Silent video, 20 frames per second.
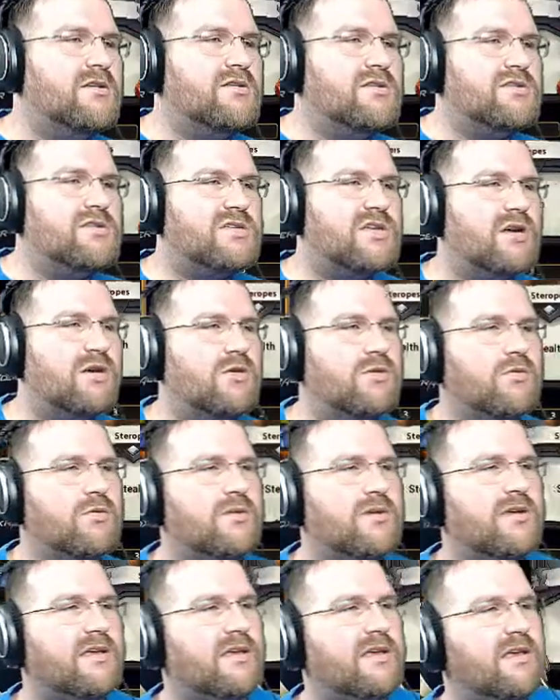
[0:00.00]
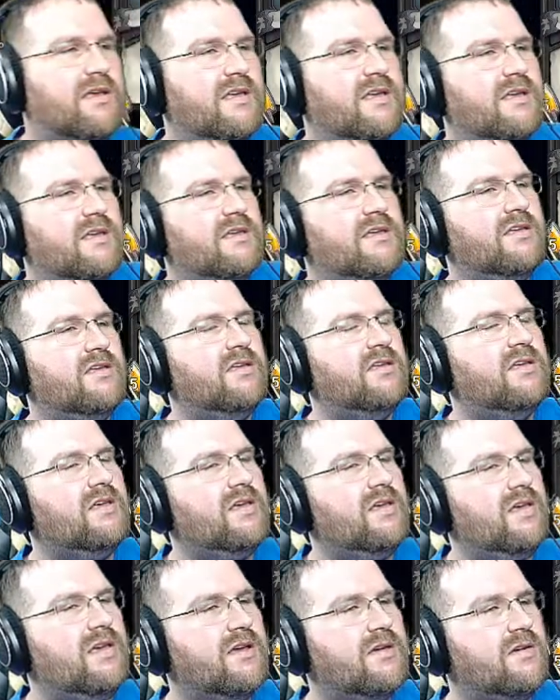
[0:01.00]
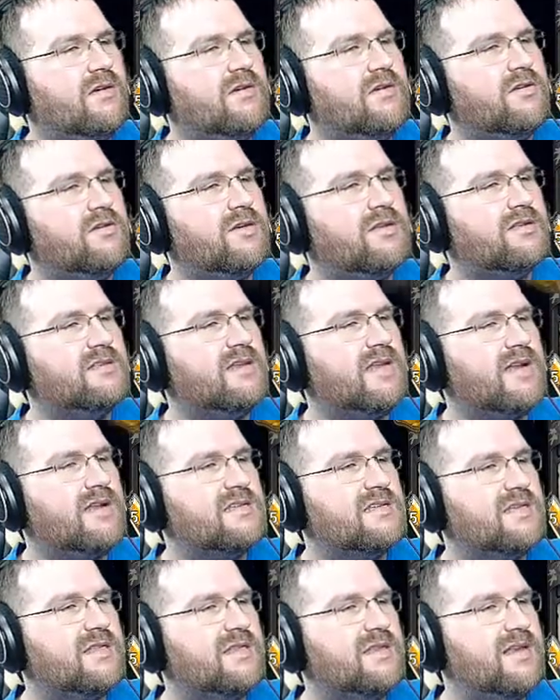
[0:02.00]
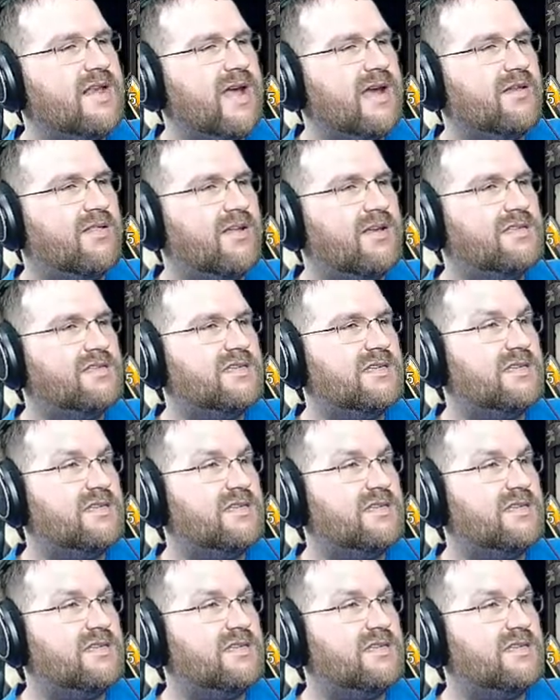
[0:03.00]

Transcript: So here you can kind of see the deck list.